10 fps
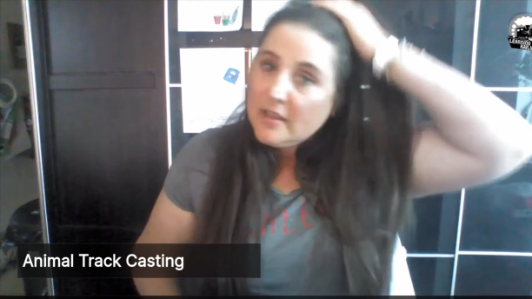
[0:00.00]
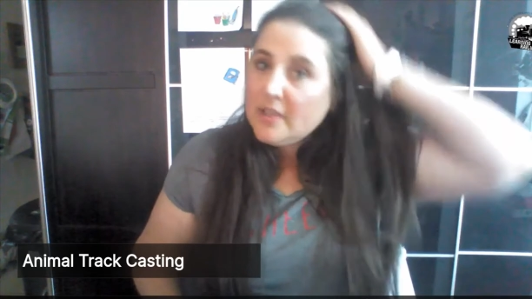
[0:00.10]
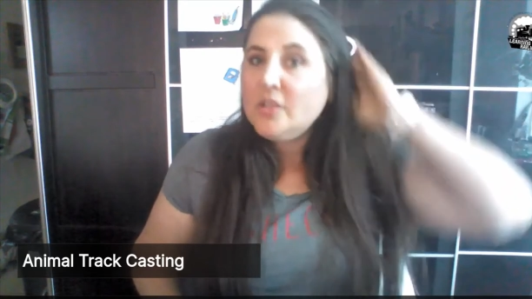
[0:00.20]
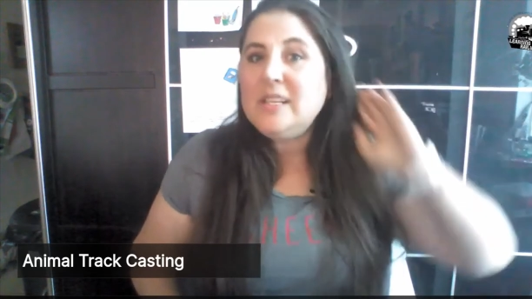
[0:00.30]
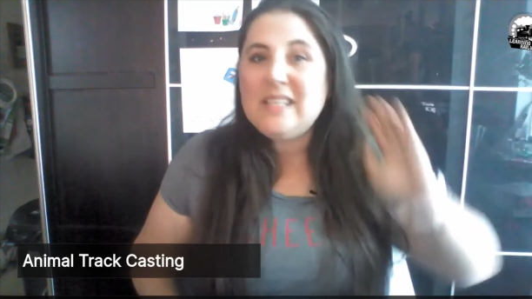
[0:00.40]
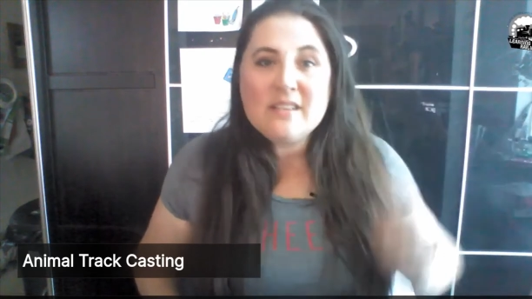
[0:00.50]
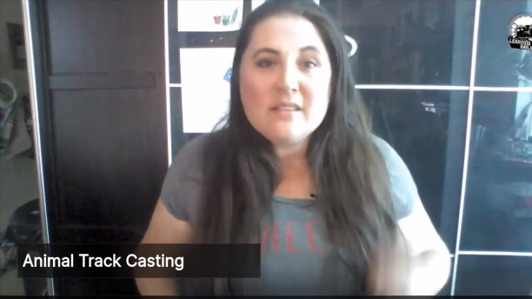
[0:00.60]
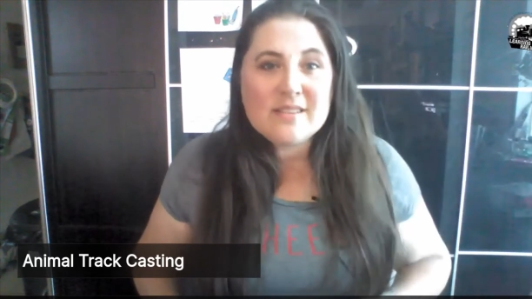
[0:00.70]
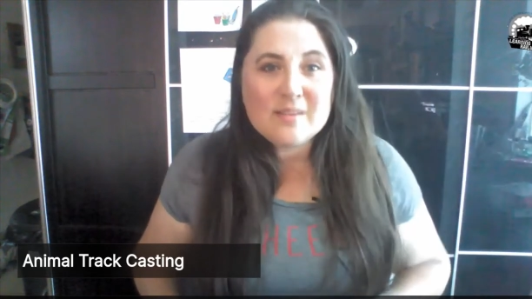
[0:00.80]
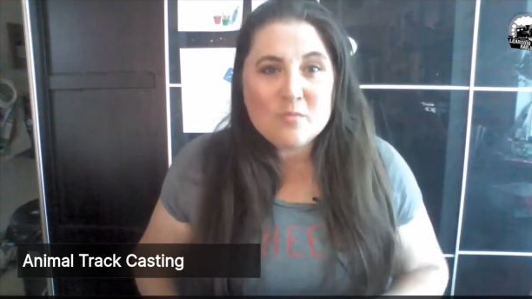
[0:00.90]
You need
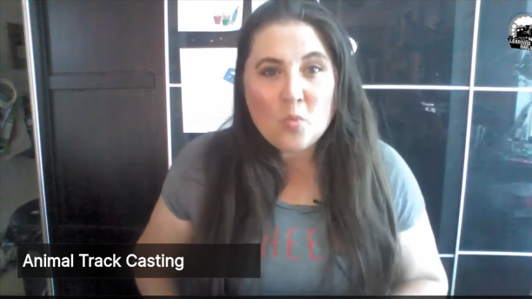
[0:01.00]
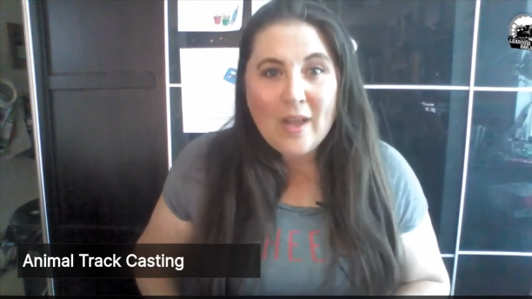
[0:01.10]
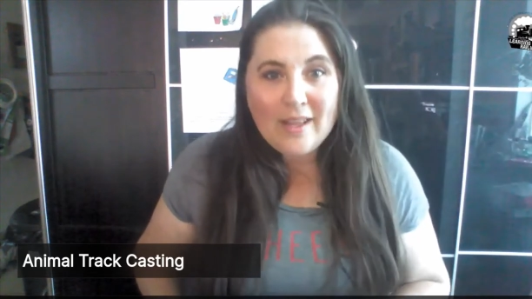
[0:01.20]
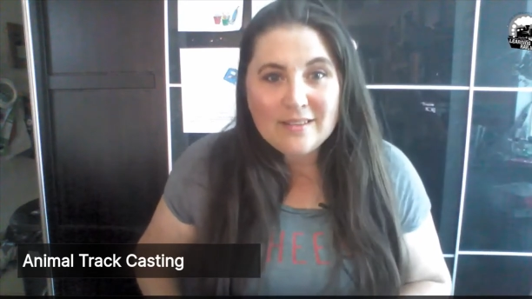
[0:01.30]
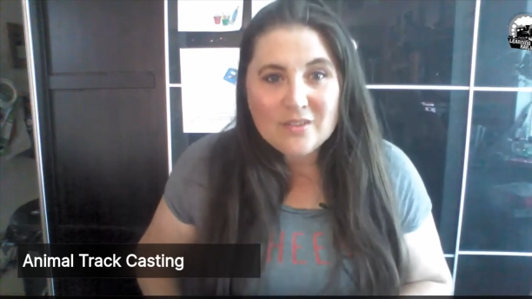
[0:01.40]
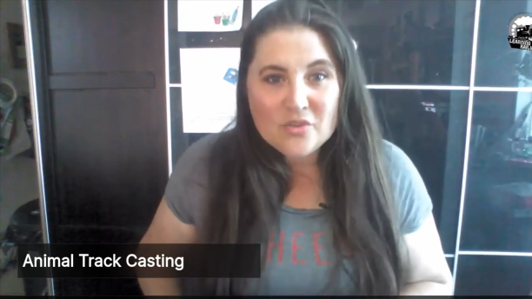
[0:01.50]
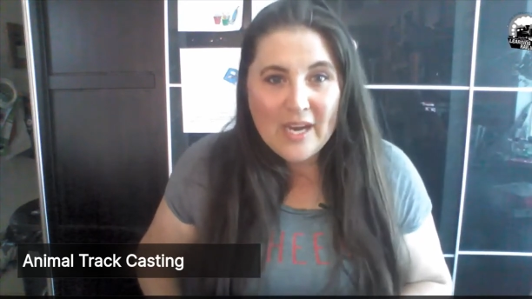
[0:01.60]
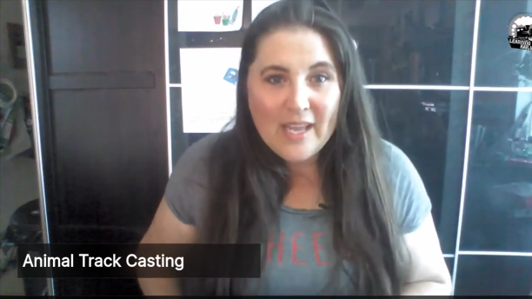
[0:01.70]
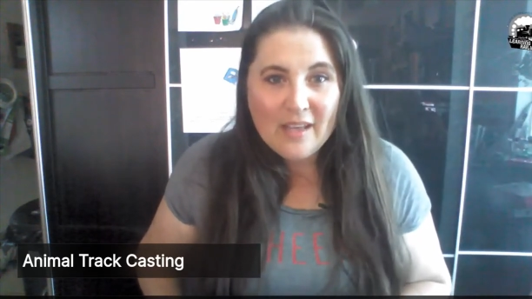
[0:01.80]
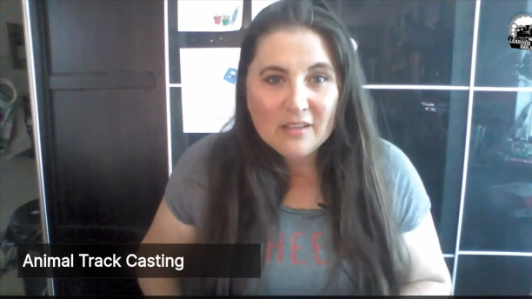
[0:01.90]
some wet
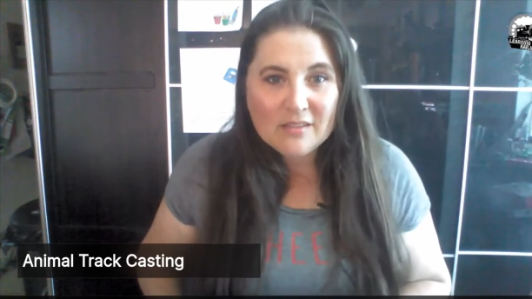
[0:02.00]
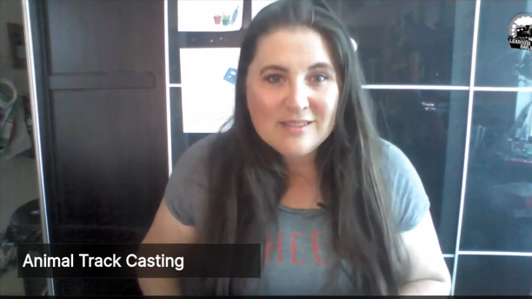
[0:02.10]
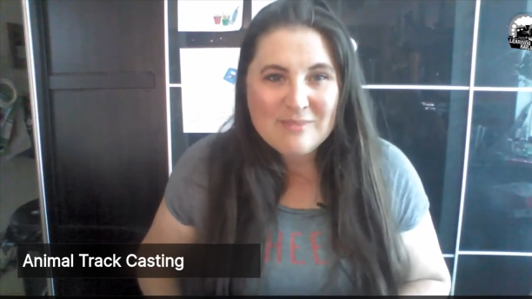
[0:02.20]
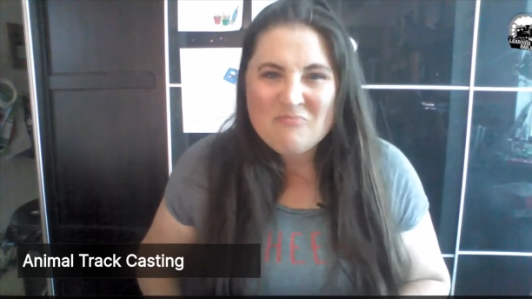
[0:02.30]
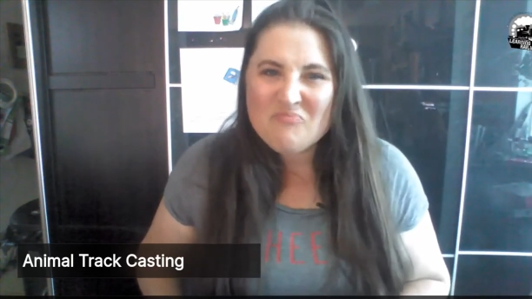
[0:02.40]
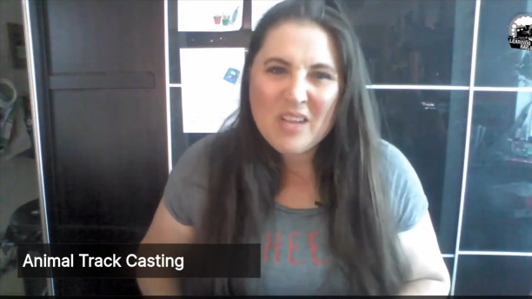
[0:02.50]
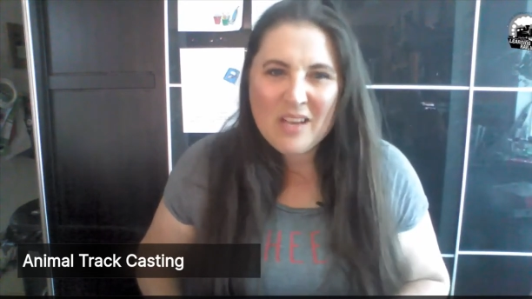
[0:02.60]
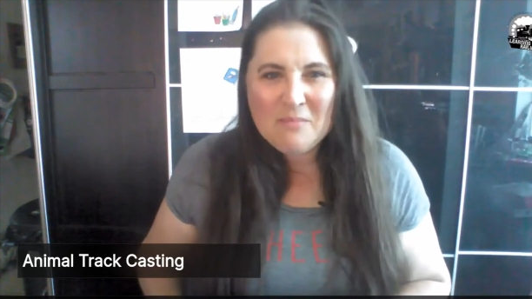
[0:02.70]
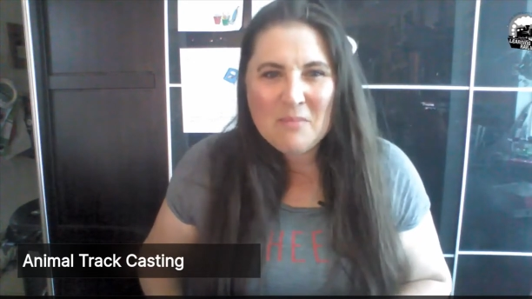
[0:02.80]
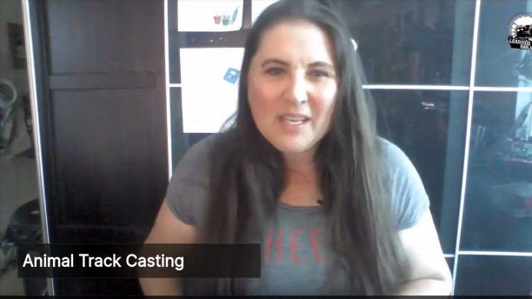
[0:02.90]
trail, some kind of
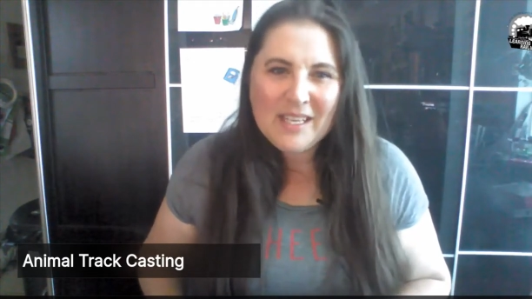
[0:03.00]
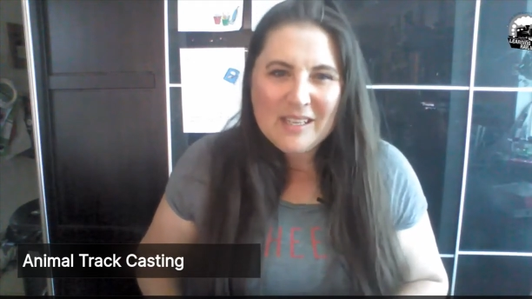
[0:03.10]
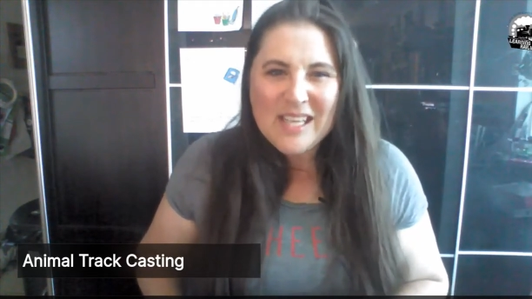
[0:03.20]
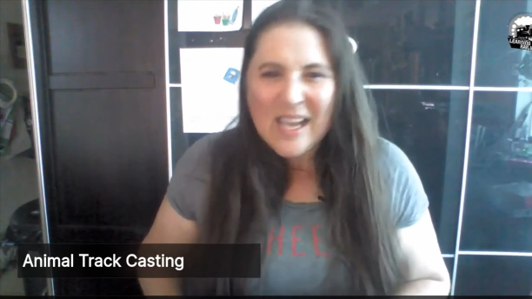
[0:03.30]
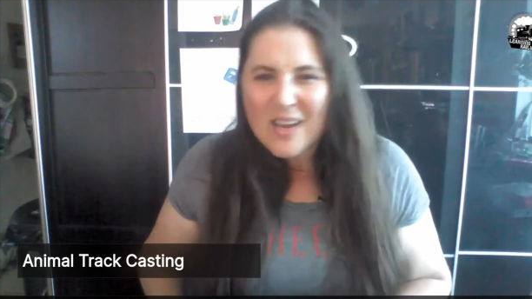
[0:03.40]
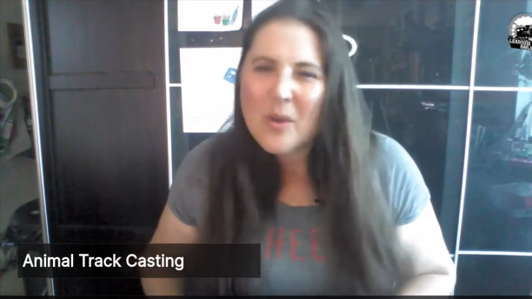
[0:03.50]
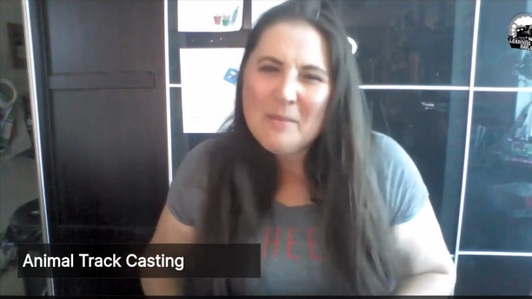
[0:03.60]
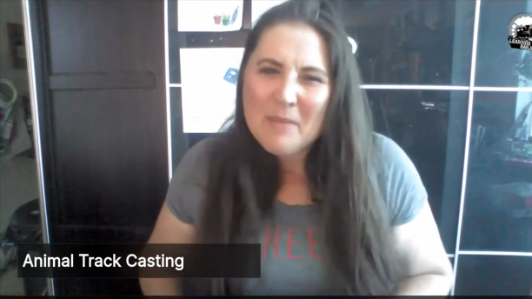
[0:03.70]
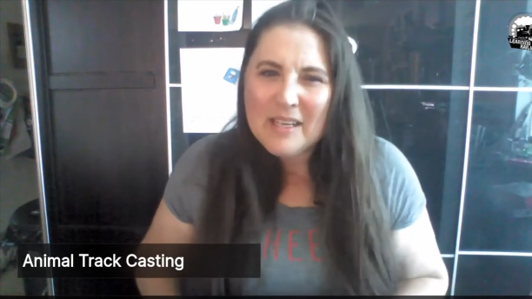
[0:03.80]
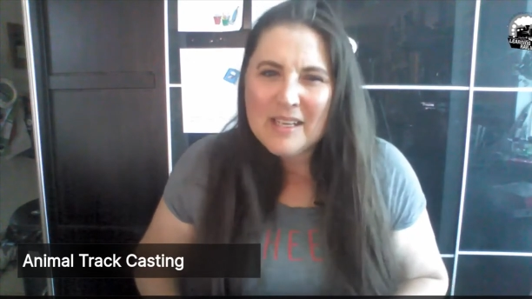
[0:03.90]
muddy, not quite
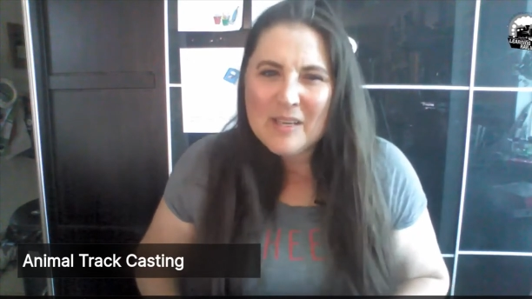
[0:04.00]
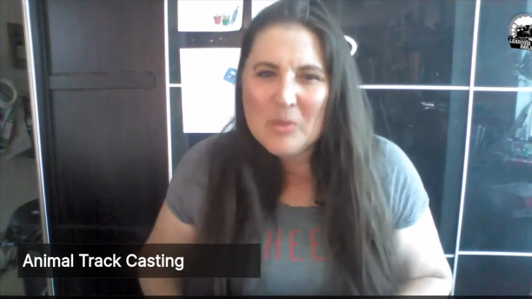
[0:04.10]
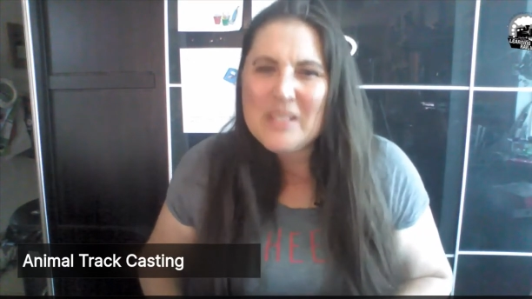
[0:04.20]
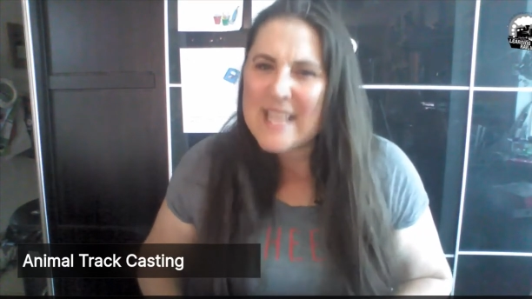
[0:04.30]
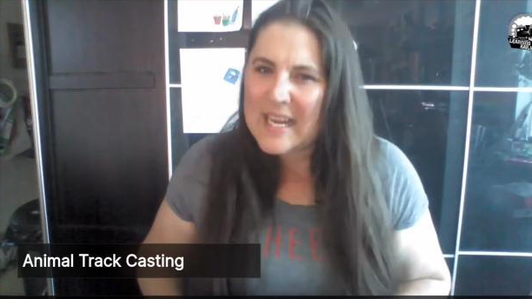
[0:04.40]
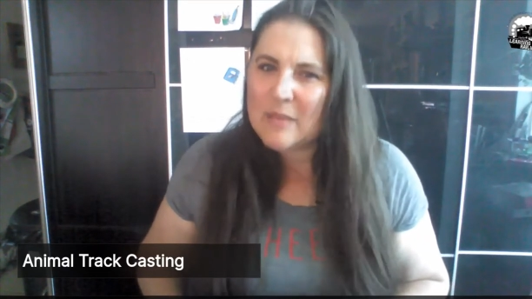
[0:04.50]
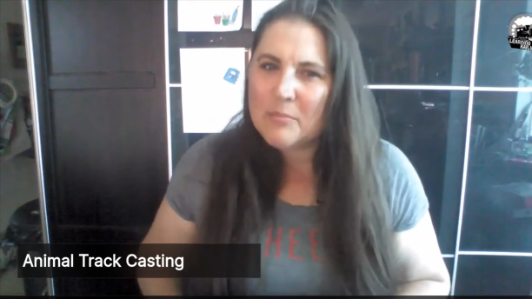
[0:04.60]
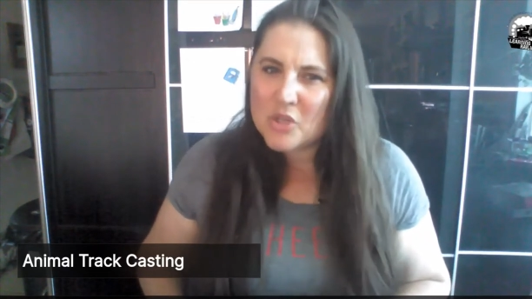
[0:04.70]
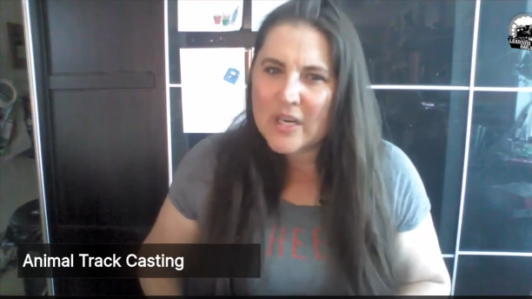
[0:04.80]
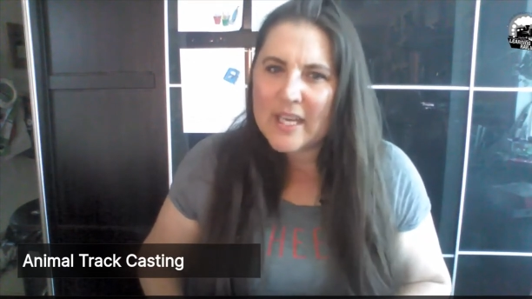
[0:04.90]
muddy, but damp
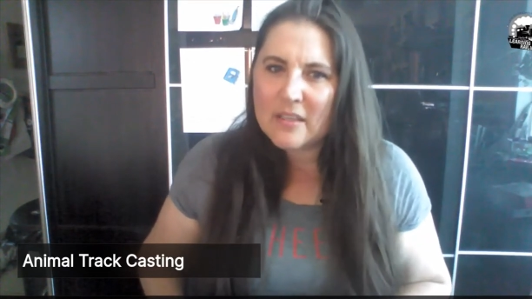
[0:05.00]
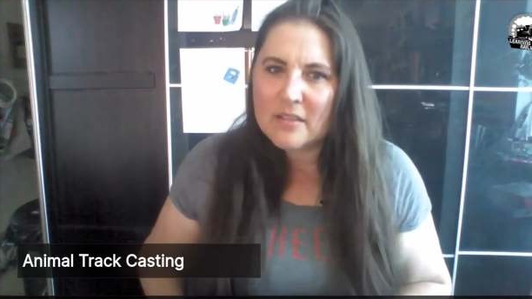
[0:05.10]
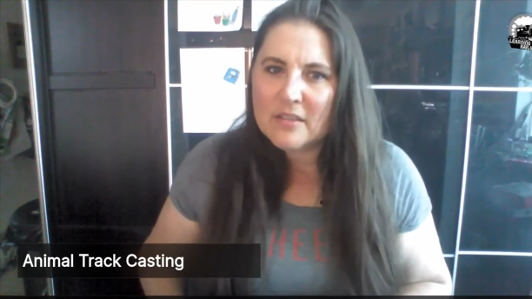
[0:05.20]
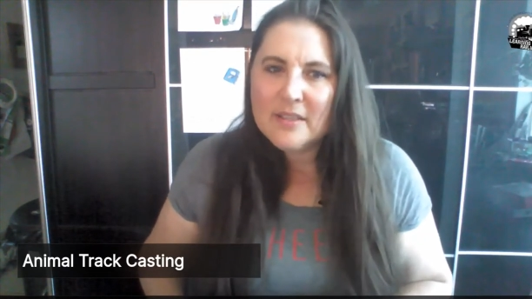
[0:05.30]
trail.